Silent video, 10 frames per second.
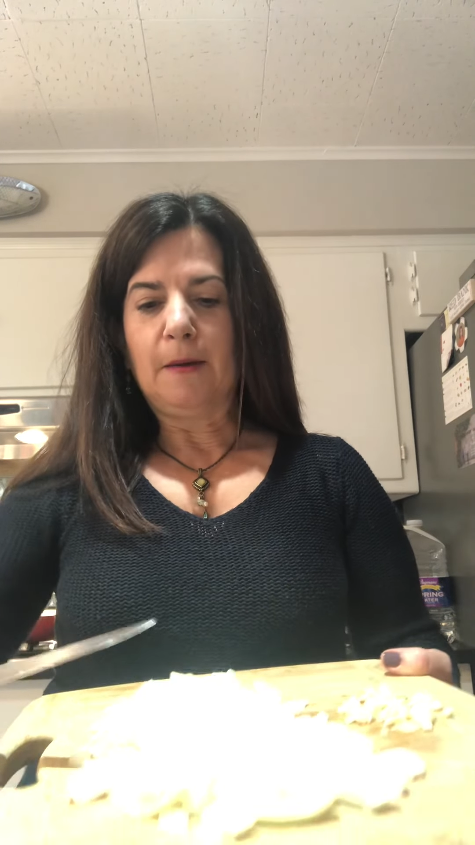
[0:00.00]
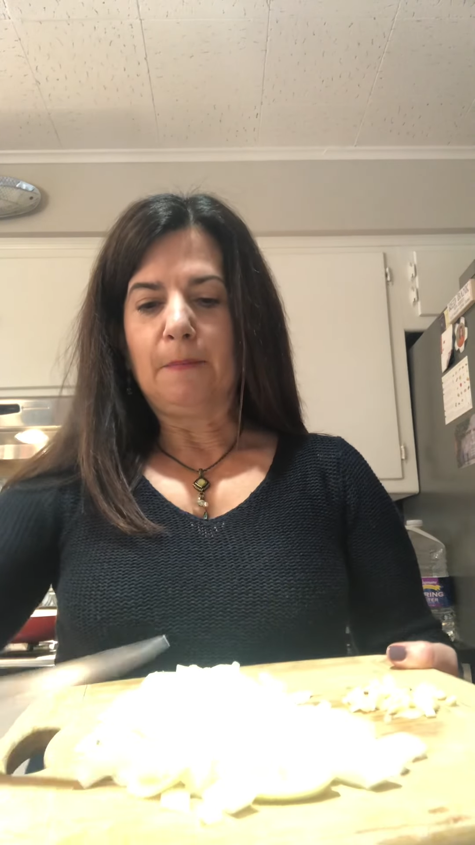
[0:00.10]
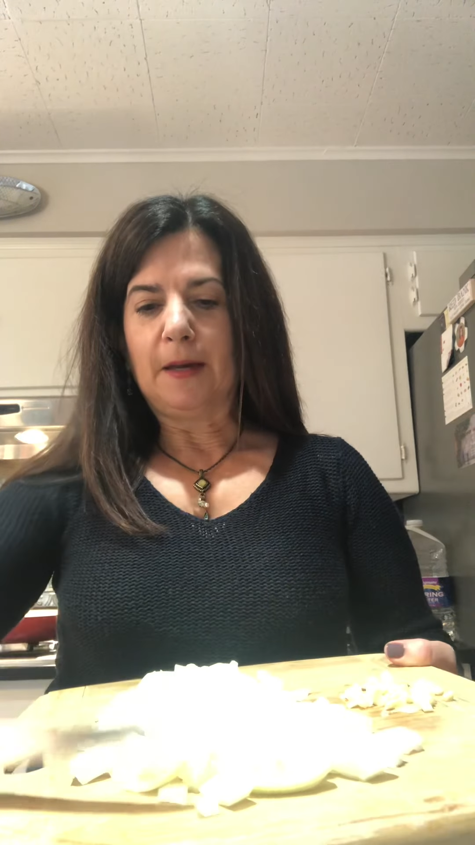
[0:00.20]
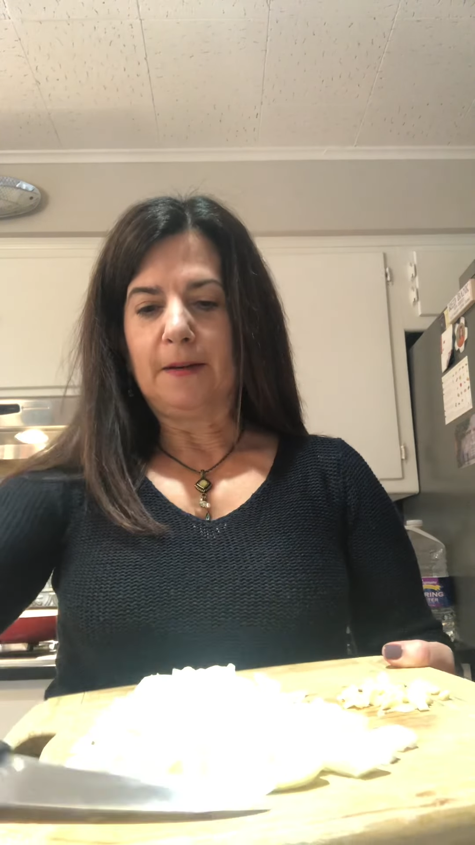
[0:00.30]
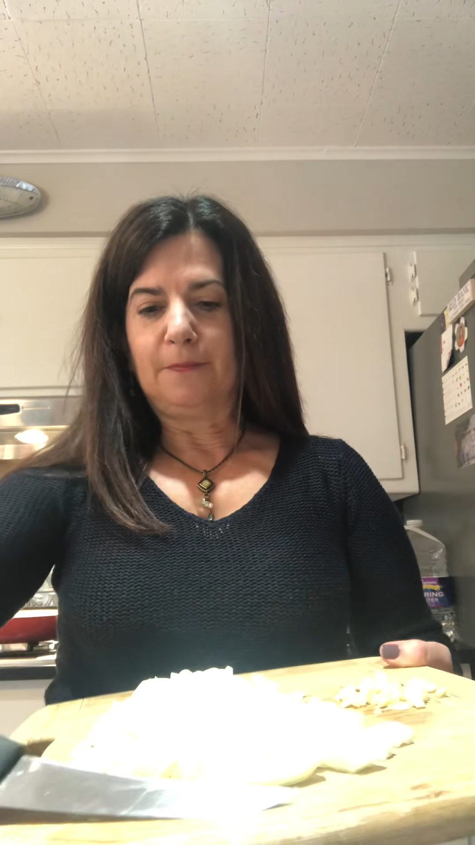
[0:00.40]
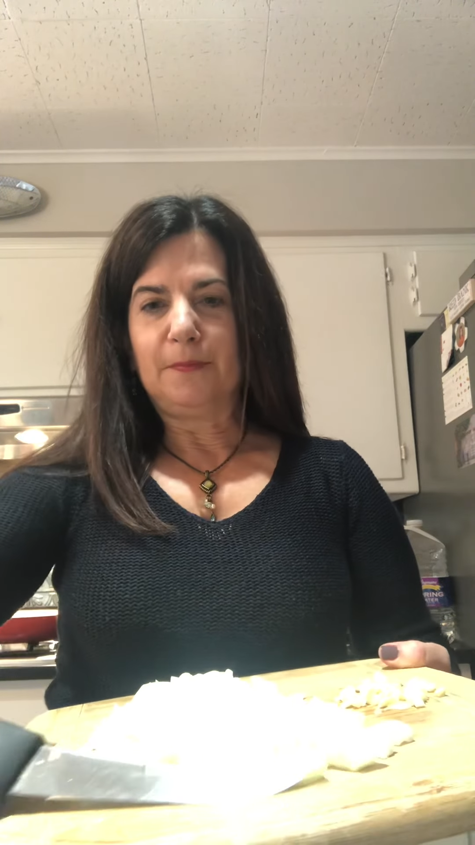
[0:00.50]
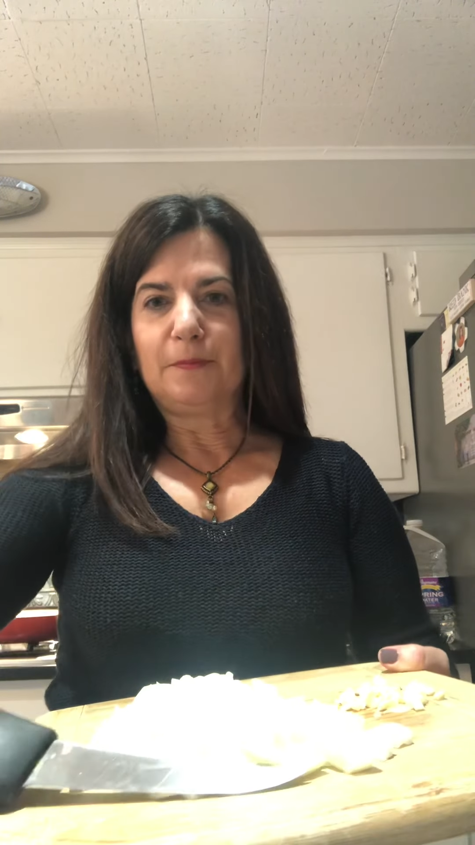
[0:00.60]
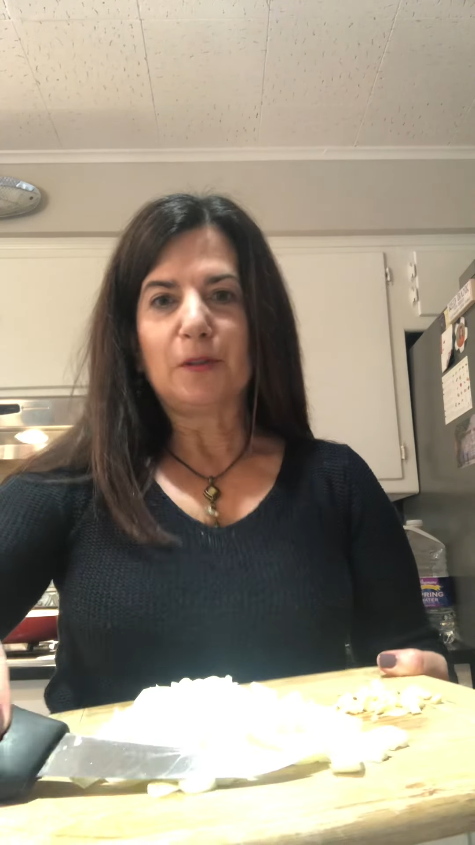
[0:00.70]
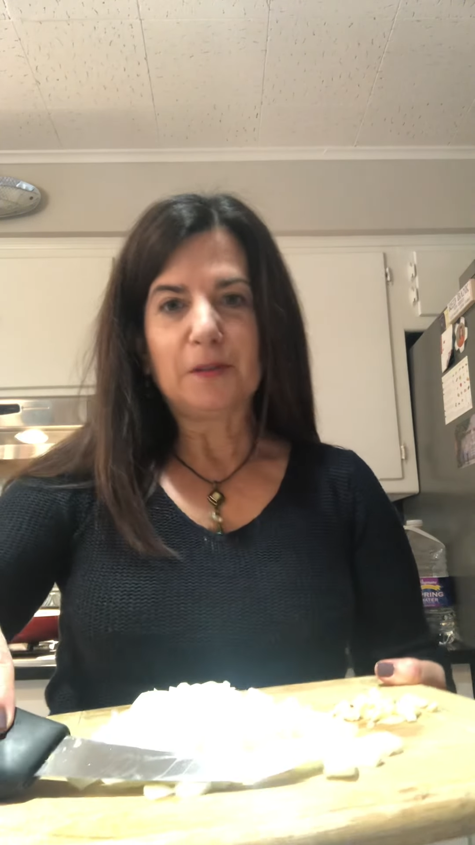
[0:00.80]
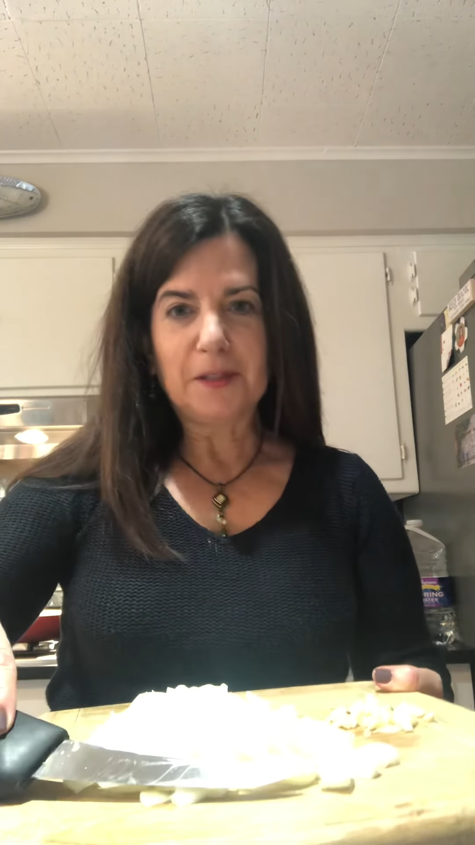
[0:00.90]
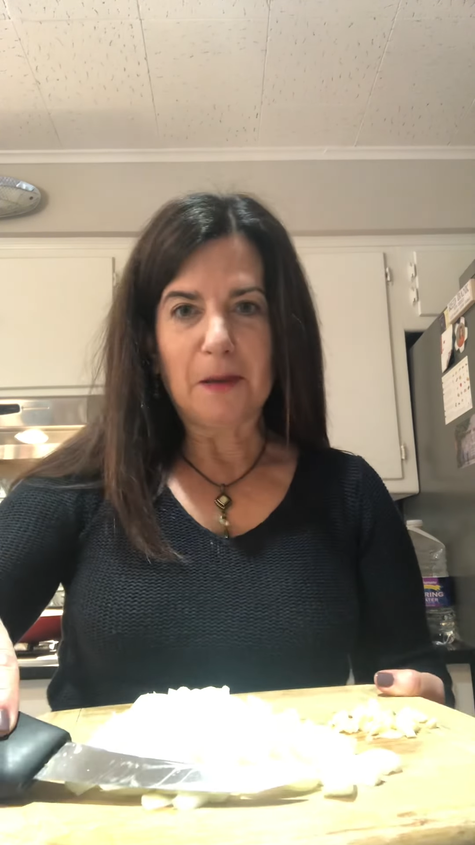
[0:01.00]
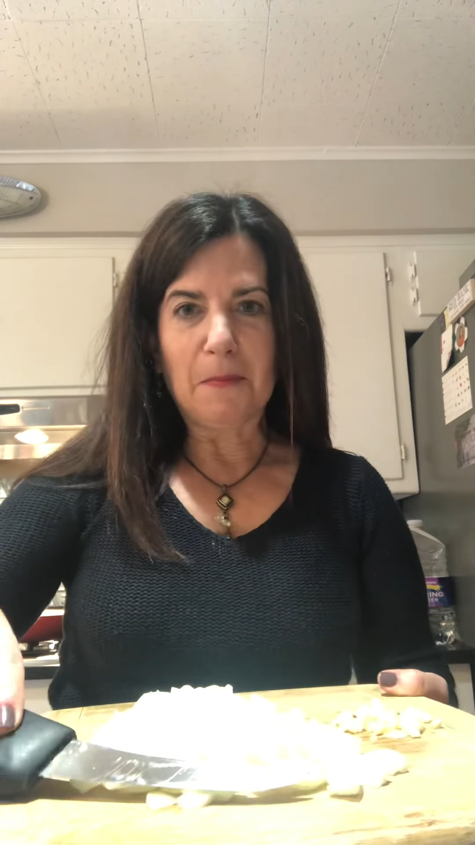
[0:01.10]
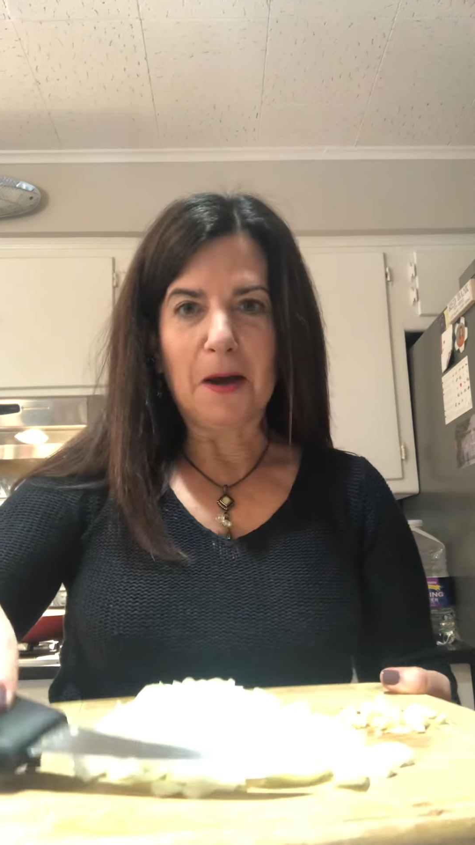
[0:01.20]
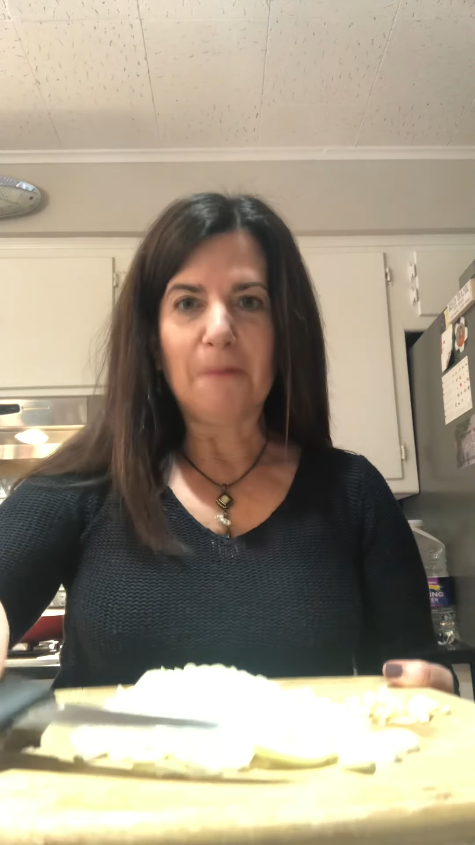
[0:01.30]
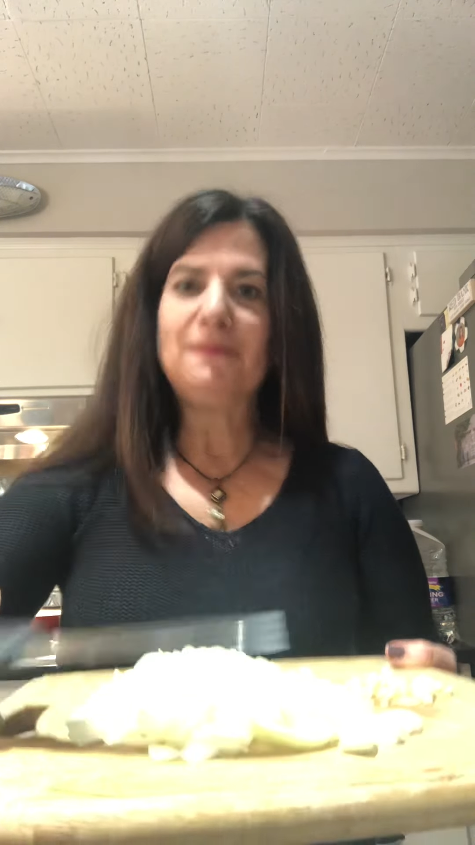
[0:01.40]
But don't tell
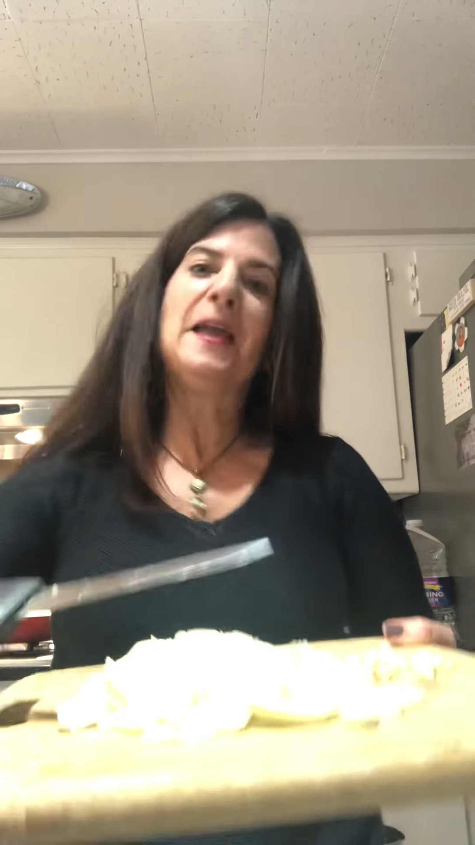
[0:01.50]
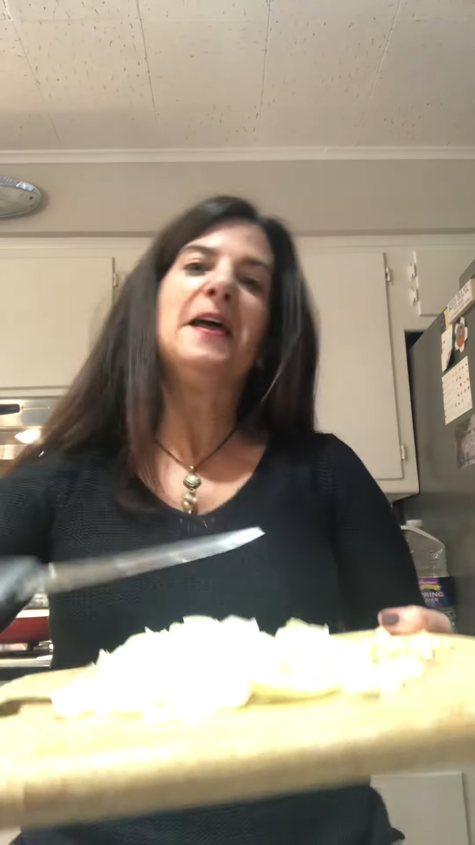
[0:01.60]
mom.